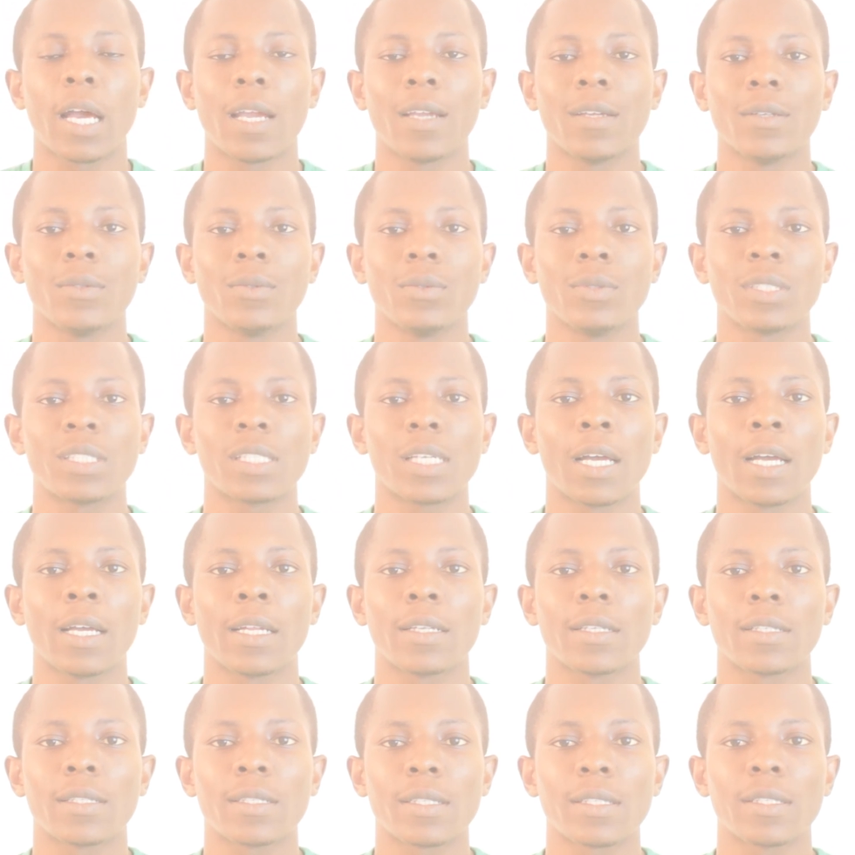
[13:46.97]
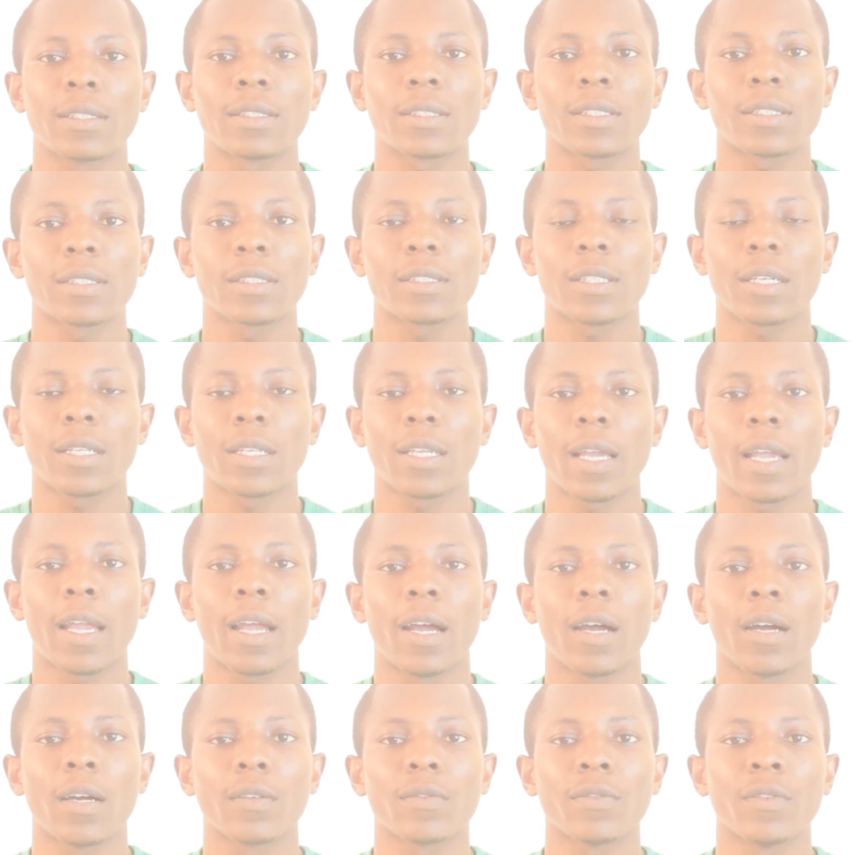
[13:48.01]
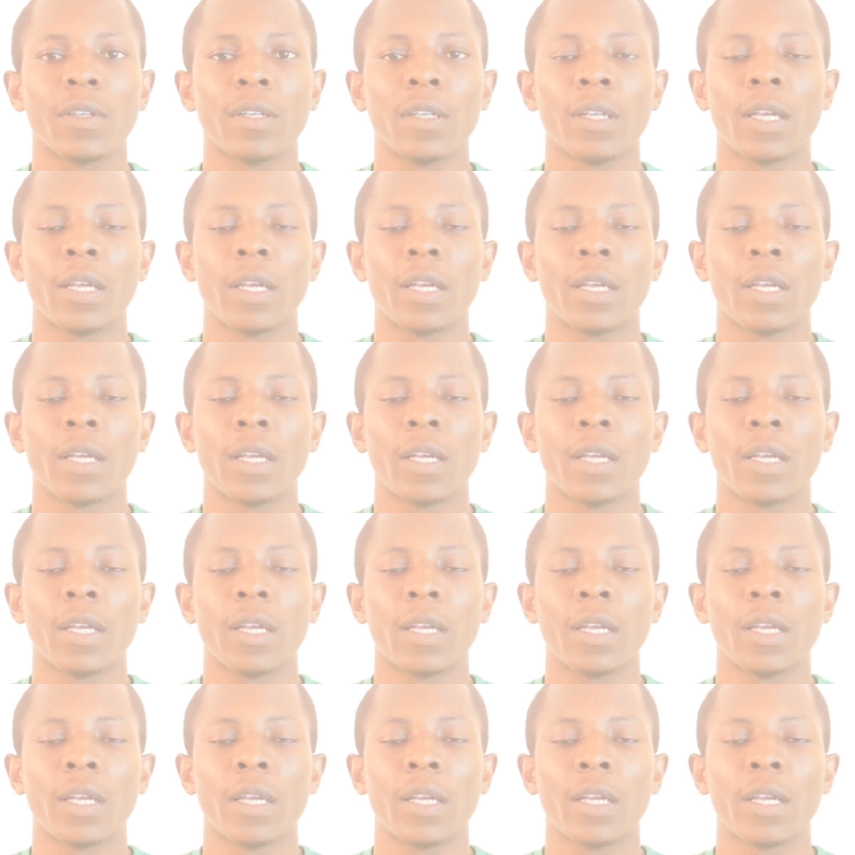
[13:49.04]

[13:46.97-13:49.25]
I looked at the sentence that I have